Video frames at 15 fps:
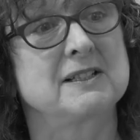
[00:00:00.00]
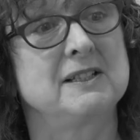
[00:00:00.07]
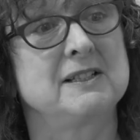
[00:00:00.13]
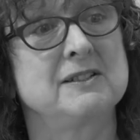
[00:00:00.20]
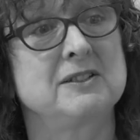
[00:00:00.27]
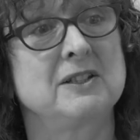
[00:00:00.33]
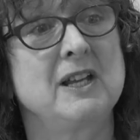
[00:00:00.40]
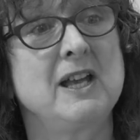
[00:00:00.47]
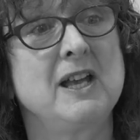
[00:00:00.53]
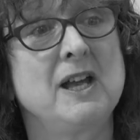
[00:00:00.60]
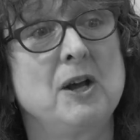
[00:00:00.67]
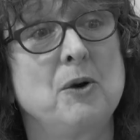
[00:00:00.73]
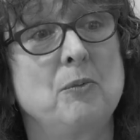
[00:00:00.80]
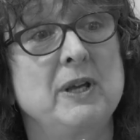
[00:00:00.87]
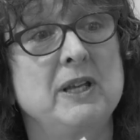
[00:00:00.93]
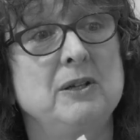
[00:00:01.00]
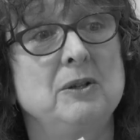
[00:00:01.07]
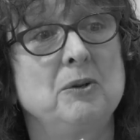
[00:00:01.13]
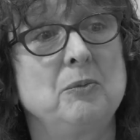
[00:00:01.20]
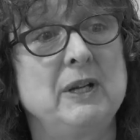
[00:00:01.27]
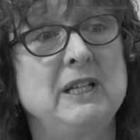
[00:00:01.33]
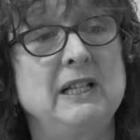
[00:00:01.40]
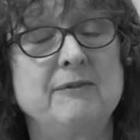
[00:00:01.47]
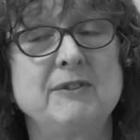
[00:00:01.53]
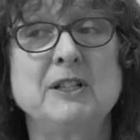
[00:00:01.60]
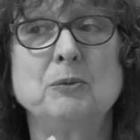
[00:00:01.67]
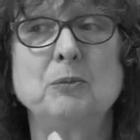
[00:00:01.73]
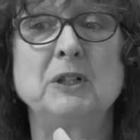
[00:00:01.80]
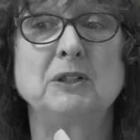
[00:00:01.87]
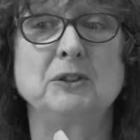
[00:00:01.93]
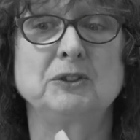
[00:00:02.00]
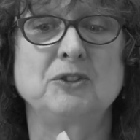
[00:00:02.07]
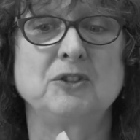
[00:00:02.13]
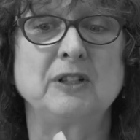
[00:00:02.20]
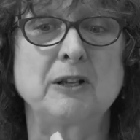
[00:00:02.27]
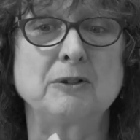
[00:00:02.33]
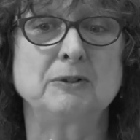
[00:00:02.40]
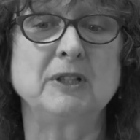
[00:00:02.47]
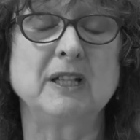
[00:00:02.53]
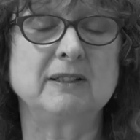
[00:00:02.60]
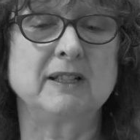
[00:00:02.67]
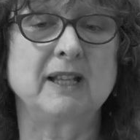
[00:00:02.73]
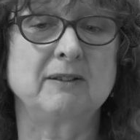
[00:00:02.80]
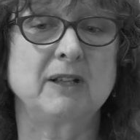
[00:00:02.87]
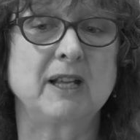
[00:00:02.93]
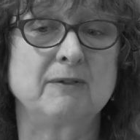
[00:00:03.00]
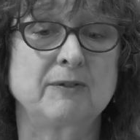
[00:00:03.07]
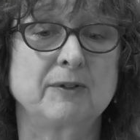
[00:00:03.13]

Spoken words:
And we live in a world, you know, it